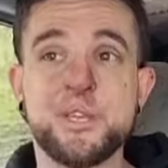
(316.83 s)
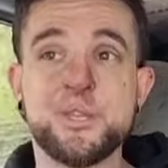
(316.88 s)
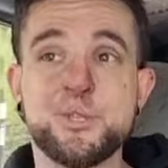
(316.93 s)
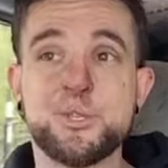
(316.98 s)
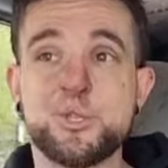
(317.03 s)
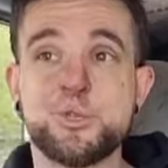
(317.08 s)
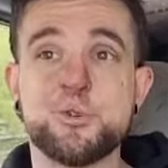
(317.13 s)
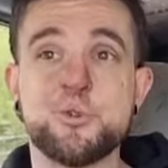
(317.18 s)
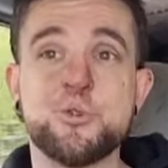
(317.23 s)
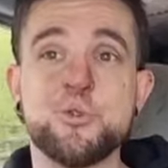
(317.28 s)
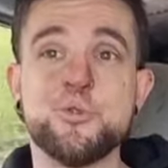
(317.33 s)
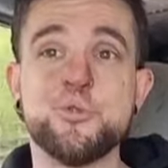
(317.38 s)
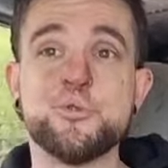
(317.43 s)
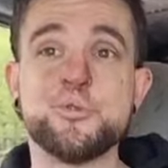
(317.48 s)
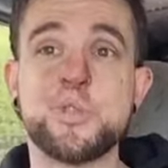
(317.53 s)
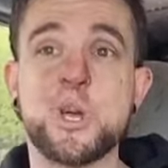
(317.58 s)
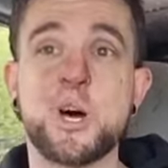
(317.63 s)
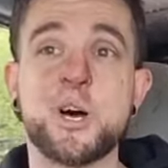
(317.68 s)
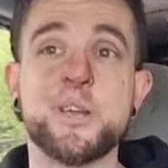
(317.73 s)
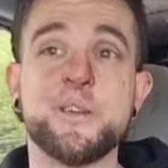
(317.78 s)
In
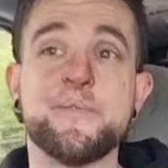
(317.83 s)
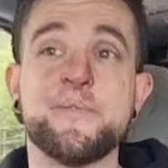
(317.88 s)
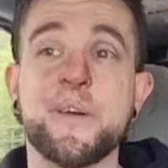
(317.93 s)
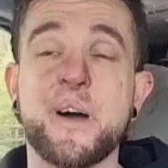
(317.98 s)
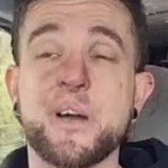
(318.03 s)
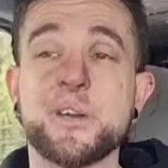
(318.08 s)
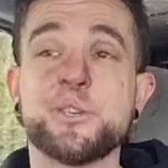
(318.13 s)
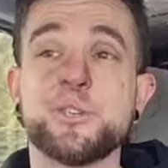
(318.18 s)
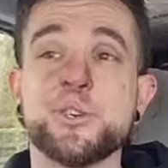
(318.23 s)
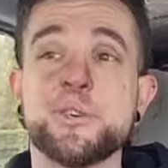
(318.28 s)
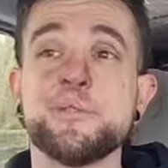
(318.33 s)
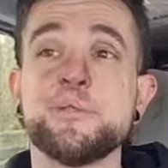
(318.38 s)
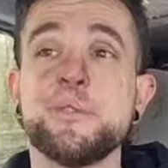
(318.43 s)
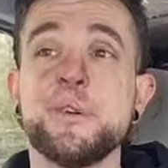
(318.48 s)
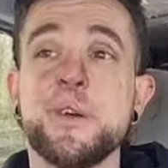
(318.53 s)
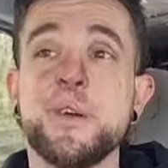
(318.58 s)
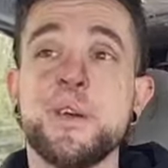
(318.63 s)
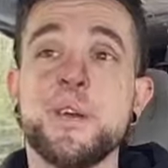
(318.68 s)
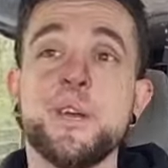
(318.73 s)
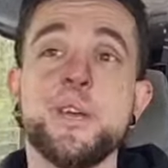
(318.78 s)
true Di
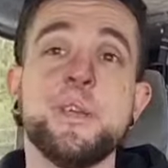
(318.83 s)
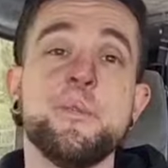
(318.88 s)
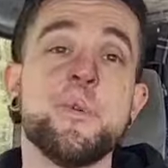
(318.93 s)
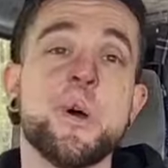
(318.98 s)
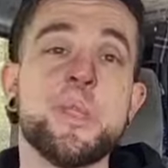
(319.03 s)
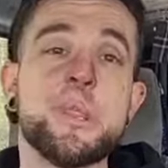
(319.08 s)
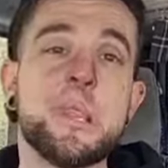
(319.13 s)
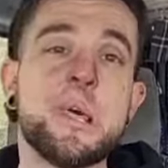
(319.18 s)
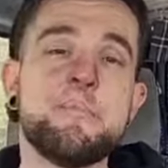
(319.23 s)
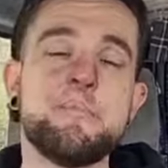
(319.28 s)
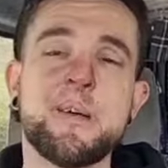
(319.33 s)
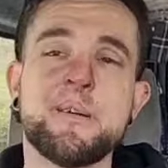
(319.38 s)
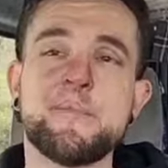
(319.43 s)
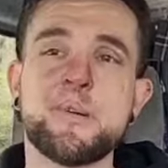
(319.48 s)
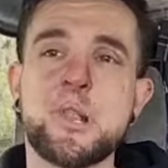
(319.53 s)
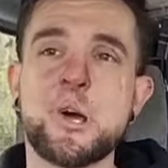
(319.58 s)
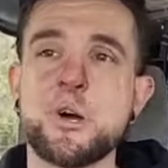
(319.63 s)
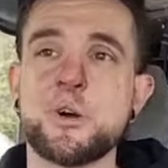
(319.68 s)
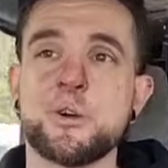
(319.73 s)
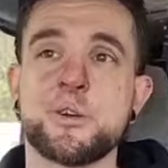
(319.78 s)
fashion, he went, let me
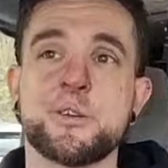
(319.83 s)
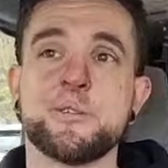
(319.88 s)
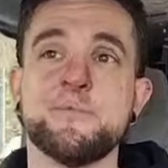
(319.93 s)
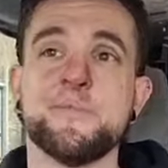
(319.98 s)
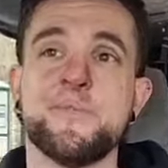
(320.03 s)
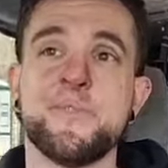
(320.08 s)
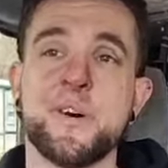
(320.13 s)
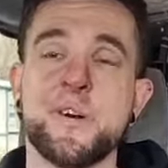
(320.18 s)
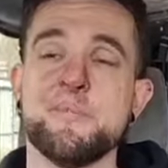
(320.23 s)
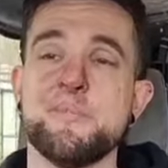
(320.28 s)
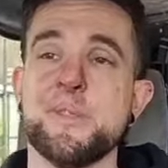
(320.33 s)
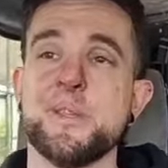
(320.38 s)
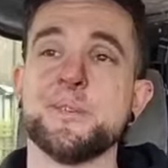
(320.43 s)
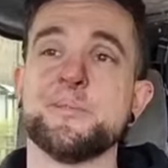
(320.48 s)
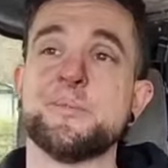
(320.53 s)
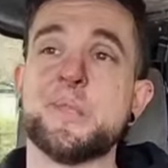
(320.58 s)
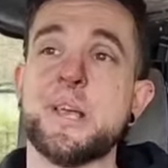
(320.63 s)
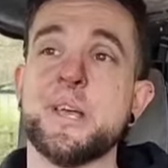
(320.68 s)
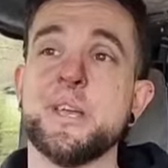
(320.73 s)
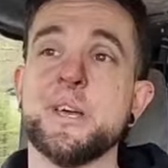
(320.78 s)
have a look. And five
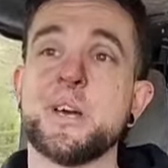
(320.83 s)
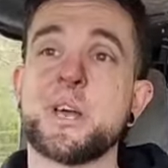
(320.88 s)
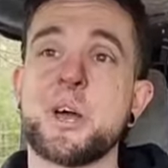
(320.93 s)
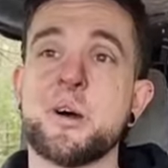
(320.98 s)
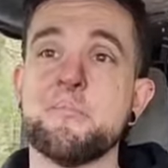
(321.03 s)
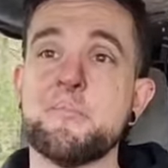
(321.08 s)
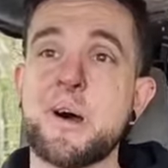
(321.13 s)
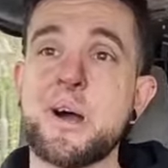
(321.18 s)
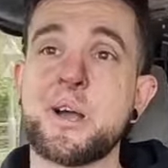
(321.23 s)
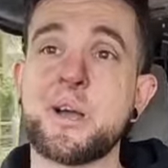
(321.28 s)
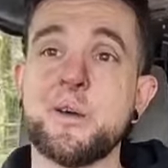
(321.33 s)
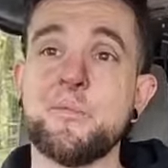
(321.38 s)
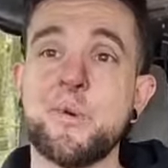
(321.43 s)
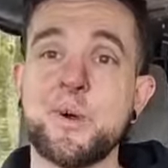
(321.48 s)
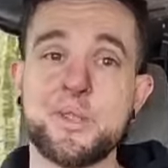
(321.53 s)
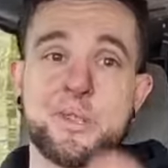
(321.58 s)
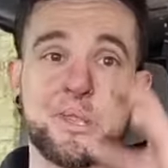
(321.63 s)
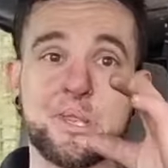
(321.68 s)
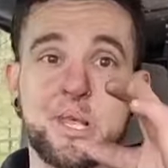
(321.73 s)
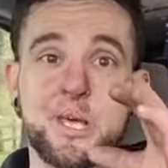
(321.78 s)
minutes later, come back and
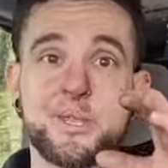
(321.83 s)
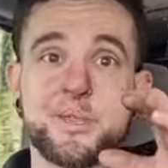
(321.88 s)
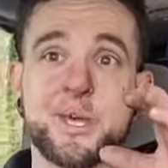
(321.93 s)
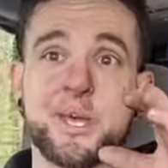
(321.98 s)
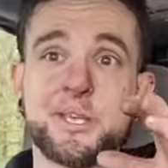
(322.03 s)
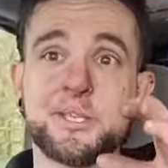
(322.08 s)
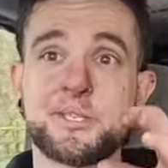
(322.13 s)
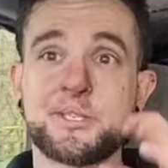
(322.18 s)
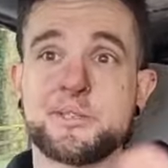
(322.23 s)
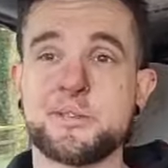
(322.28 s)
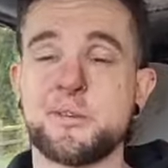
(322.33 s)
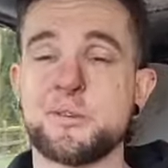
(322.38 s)
went, like this?